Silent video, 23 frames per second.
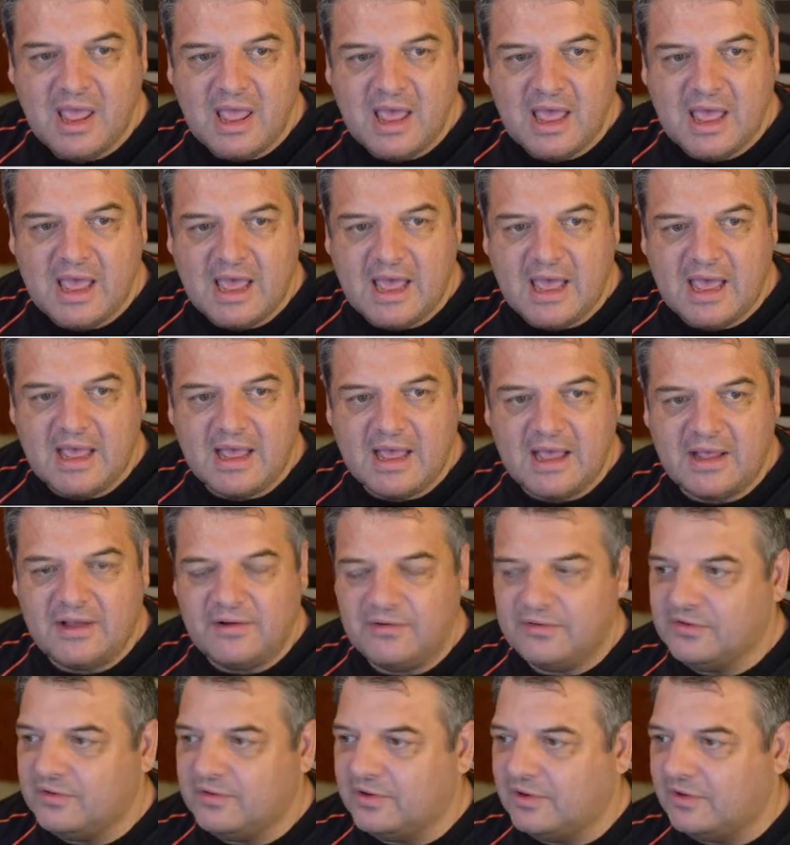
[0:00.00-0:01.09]

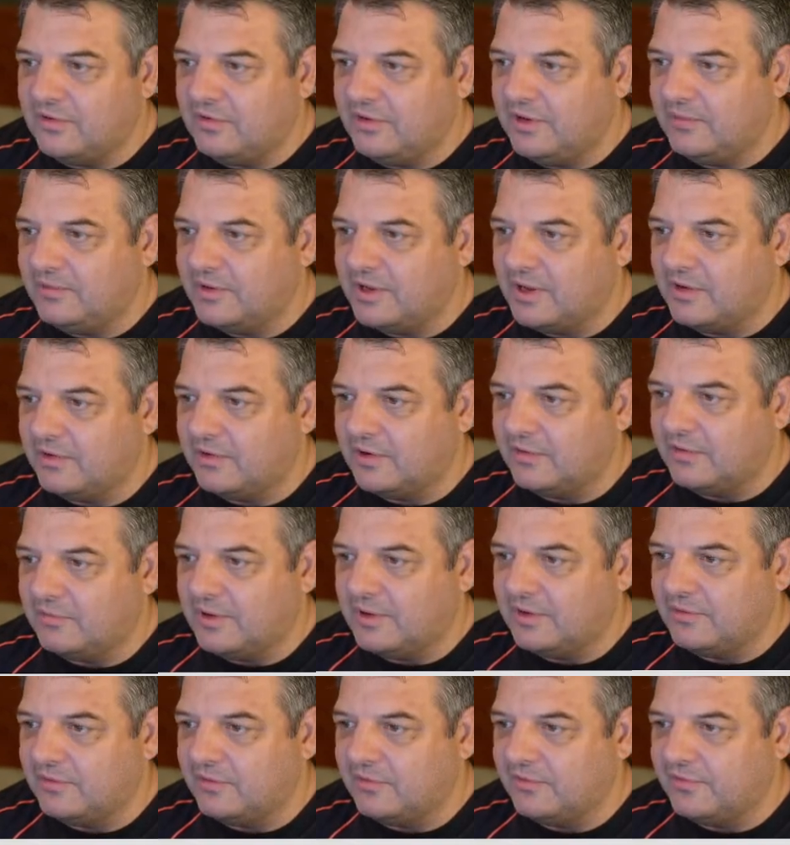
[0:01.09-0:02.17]
So here we go. We've got
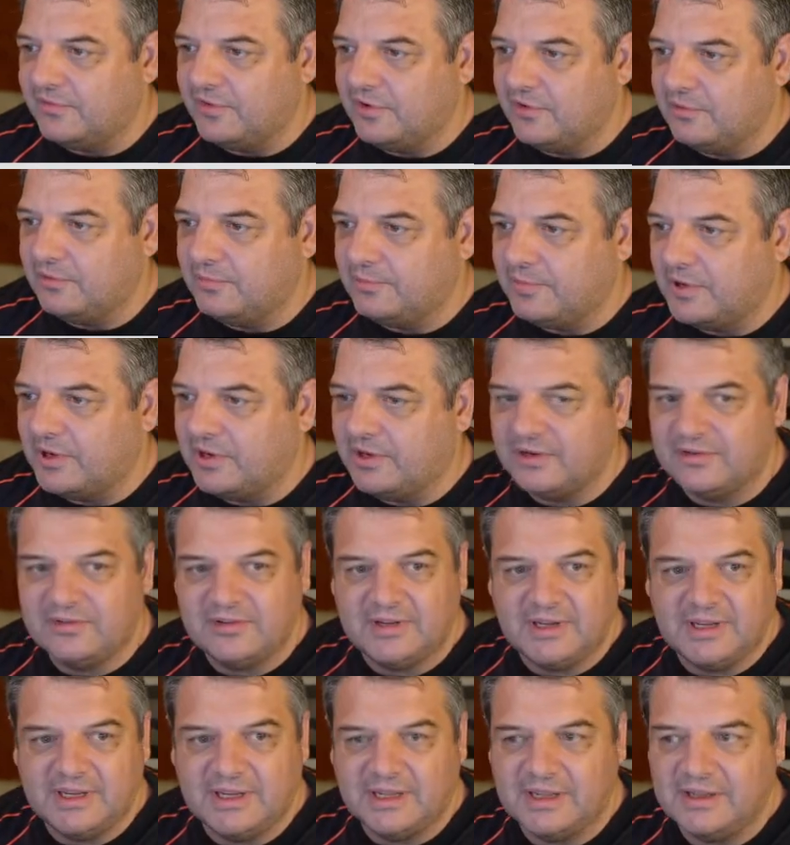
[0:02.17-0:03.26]
one referral bonus
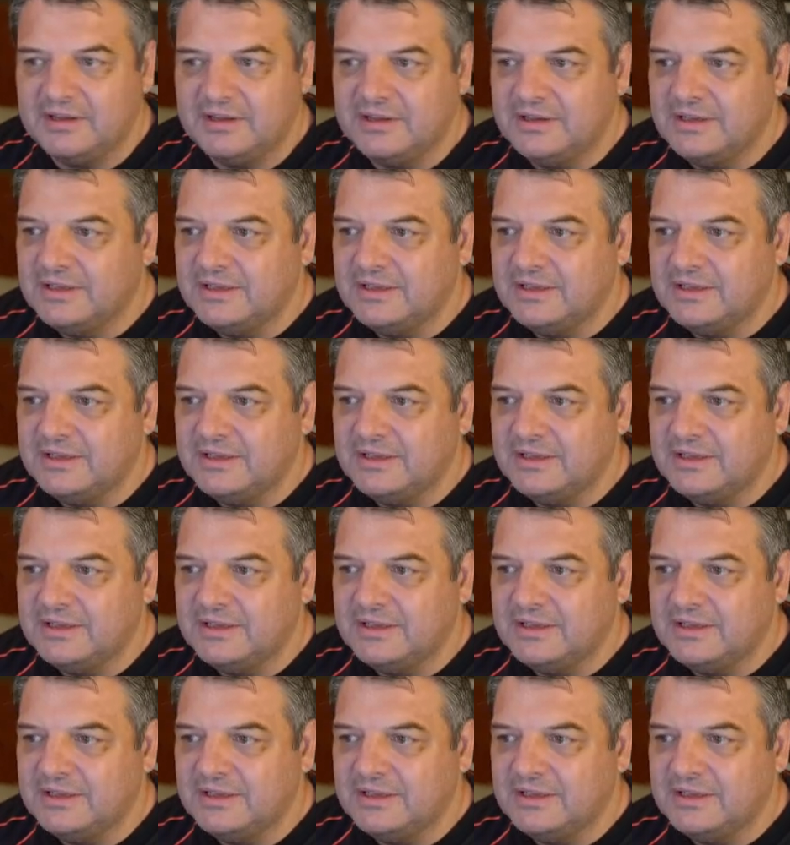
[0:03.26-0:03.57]
here.